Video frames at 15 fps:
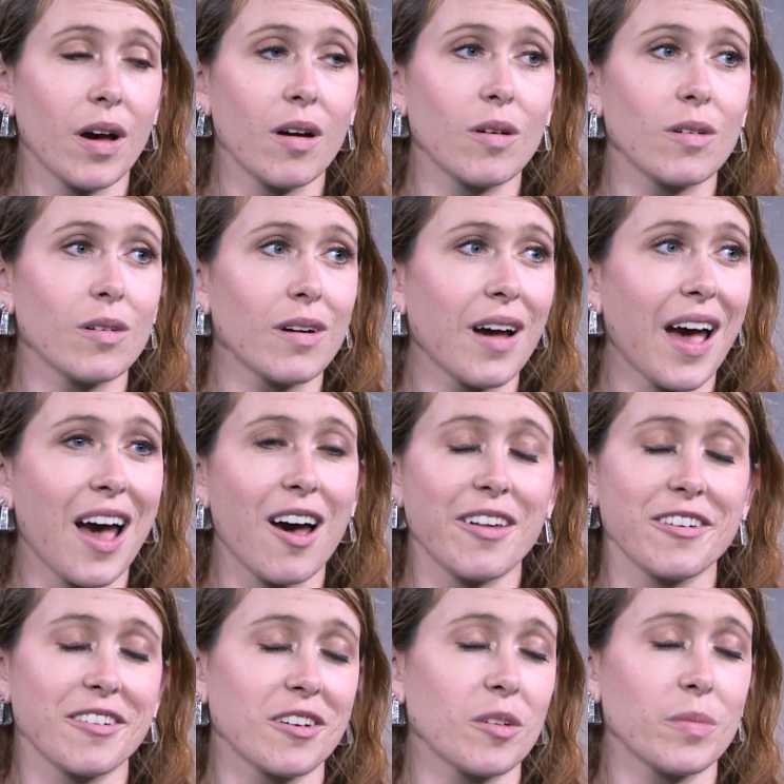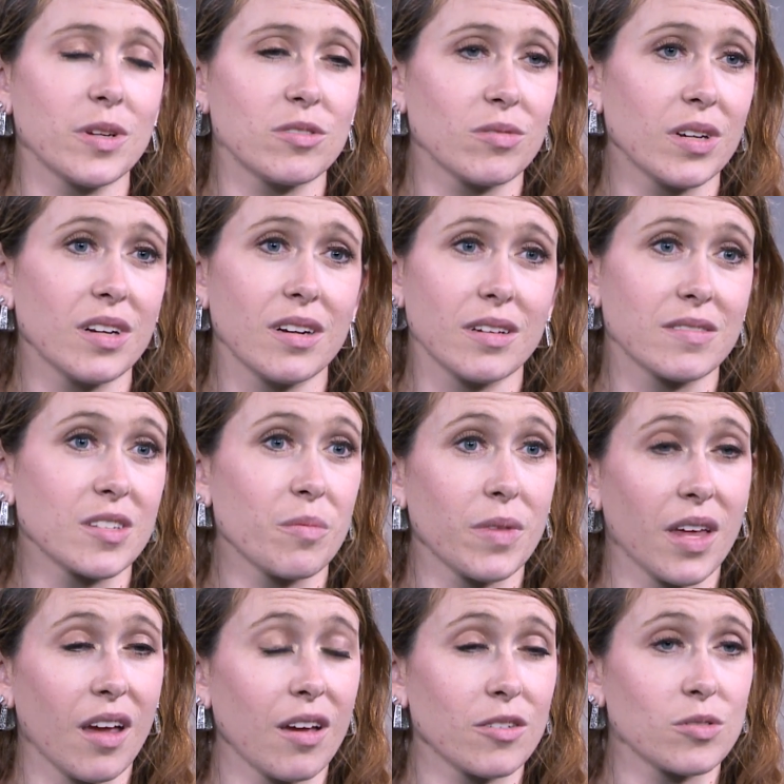about how they're going to be treated if
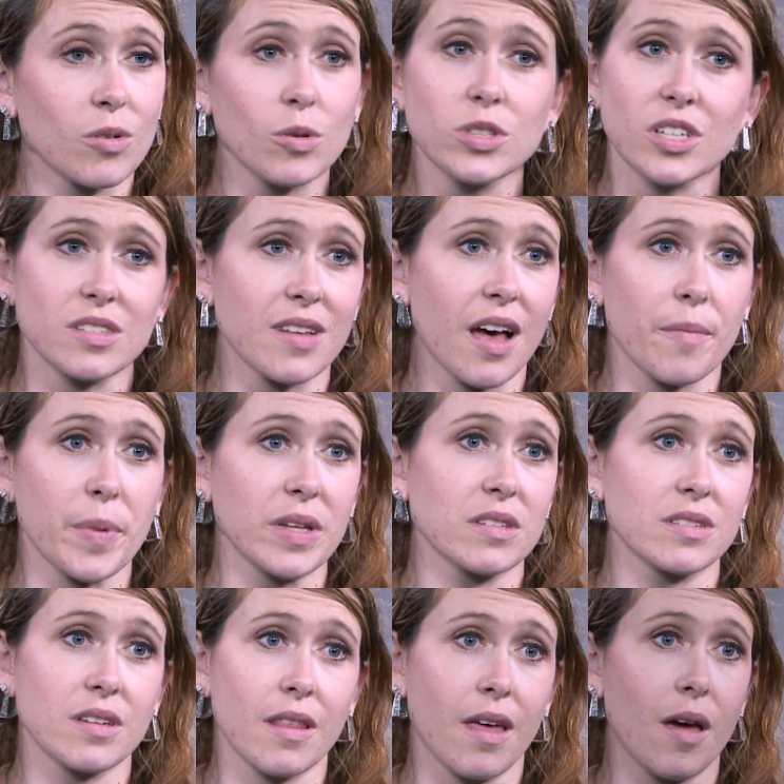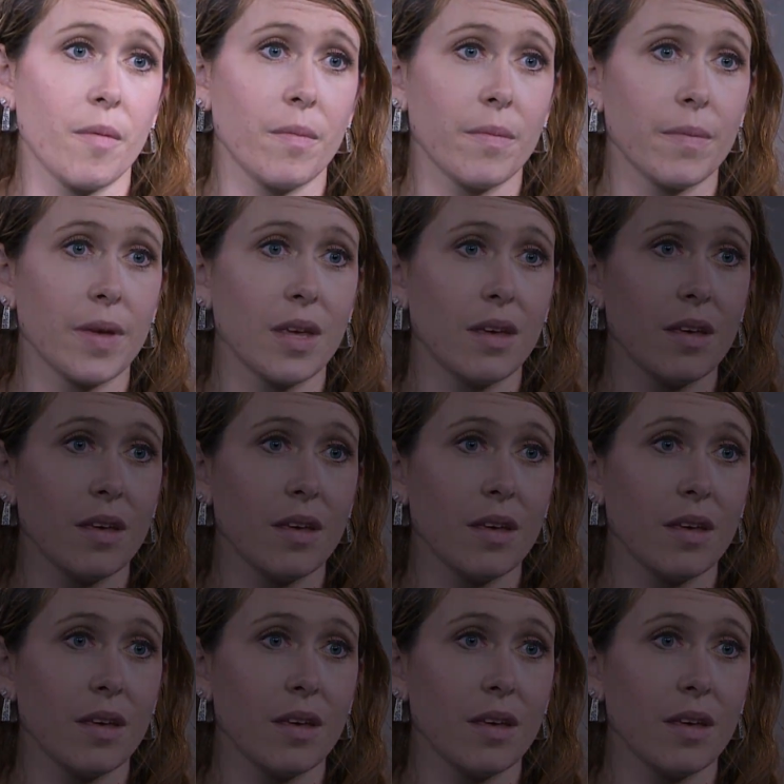something atrocious happens to them.